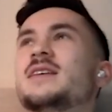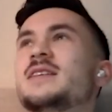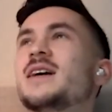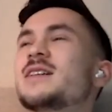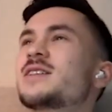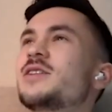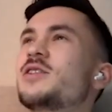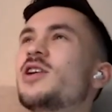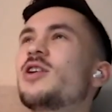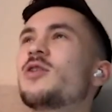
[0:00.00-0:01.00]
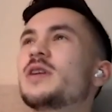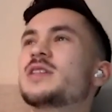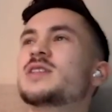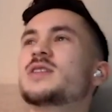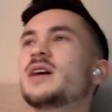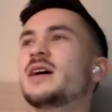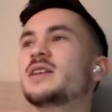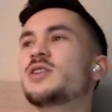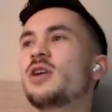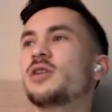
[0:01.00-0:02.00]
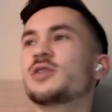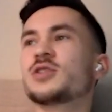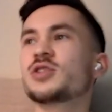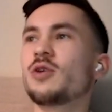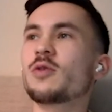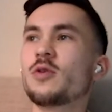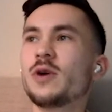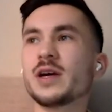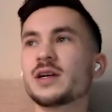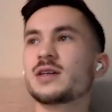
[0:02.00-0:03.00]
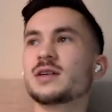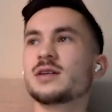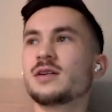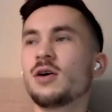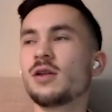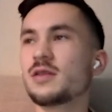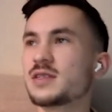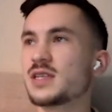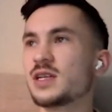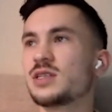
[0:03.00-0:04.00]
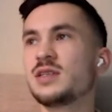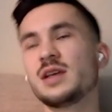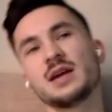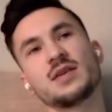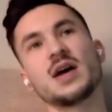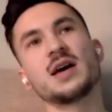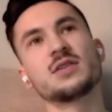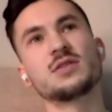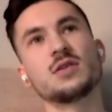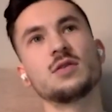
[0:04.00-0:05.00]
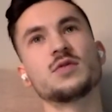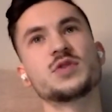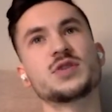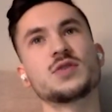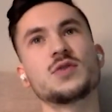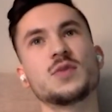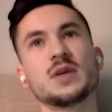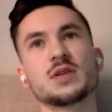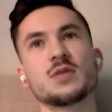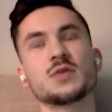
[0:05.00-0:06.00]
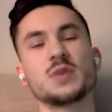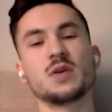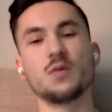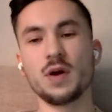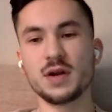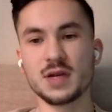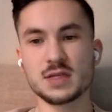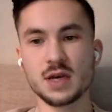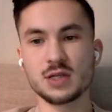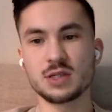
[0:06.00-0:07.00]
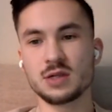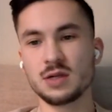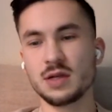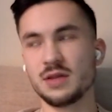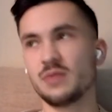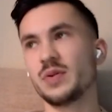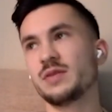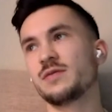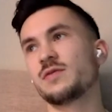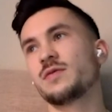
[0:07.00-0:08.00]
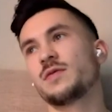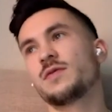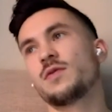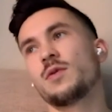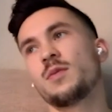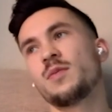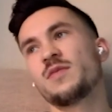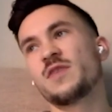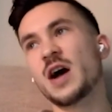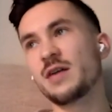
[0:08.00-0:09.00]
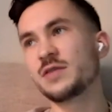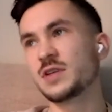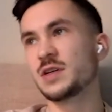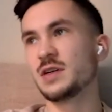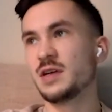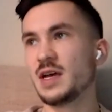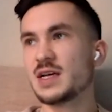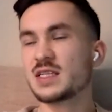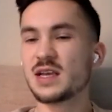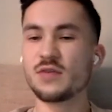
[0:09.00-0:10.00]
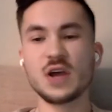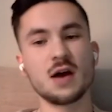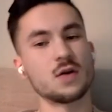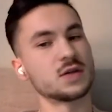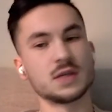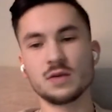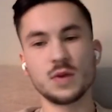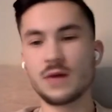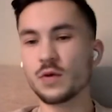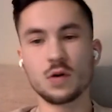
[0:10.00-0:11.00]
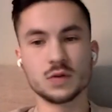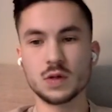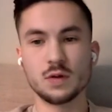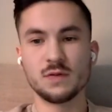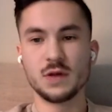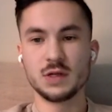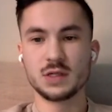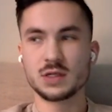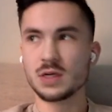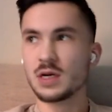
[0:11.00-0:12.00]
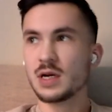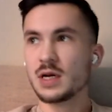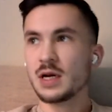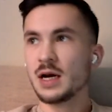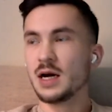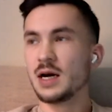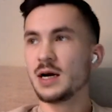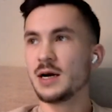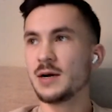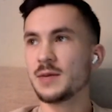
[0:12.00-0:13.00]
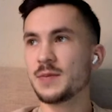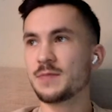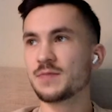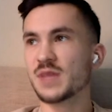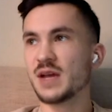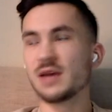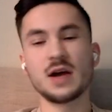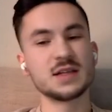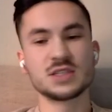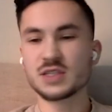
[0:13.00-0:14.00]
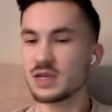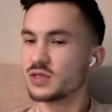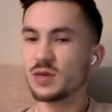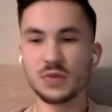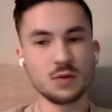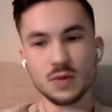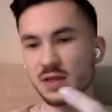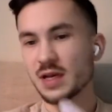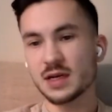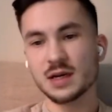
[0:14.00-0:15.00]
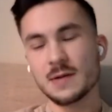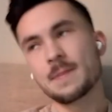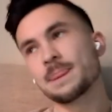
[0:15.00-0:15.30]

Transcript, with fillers: yes and no. It's it's gone so quick. All of the sessions that I've had over Zoom has always been a one day session, and there've been from five to seven hours, and then we have the whole song finished. Um, I, I just there's something with like